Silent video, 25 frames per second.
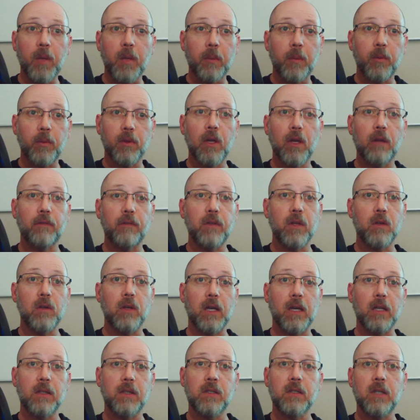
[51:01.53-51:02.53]
the people of the
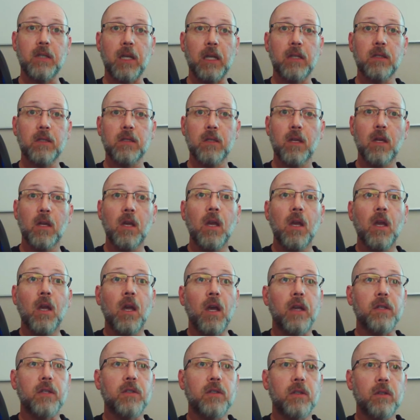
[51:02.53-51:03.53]
United States,
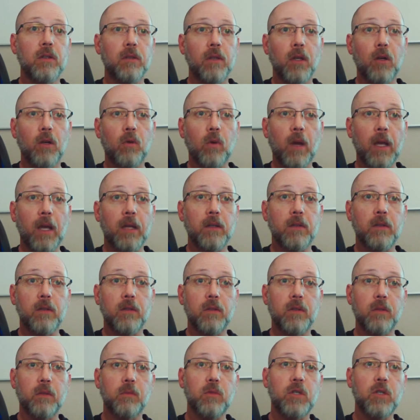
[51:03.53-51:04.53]
assert their right
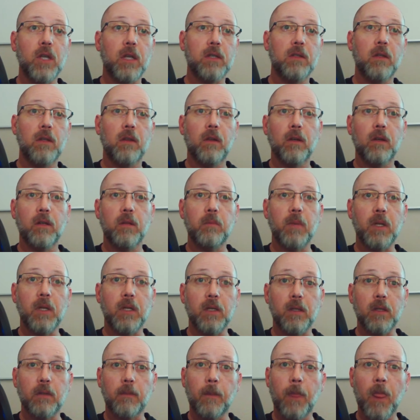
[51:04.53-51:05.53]
to subject to their
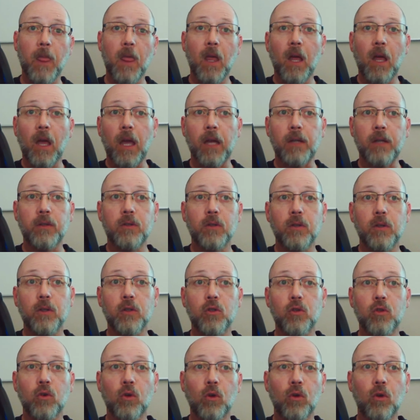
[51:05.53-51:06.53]
dominion, and to
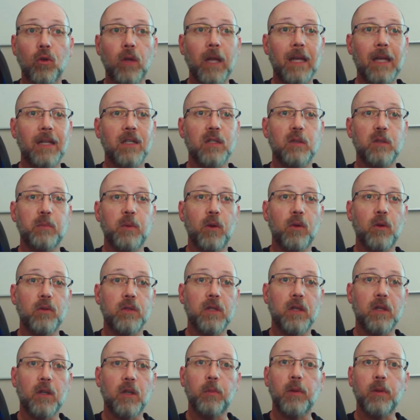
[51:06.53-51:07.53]
control and
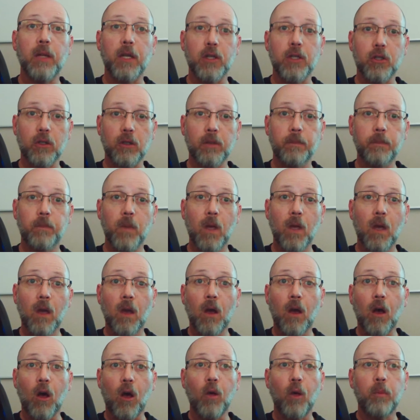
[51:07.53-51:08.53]
dispose at their pleasure
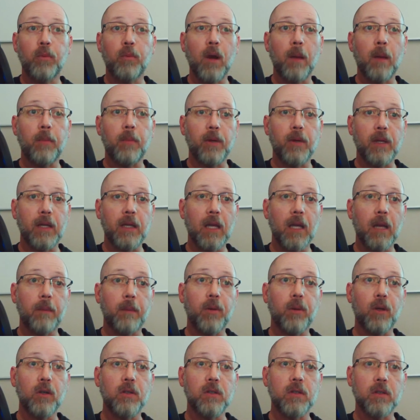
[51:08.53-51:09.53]
all property
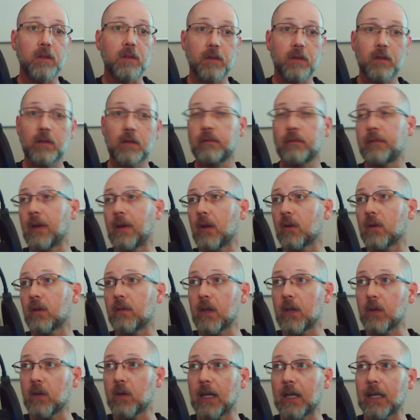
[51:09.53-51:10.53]
and persons found
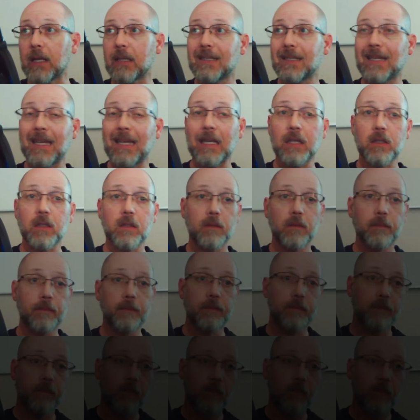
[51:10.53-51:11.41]
in the United States.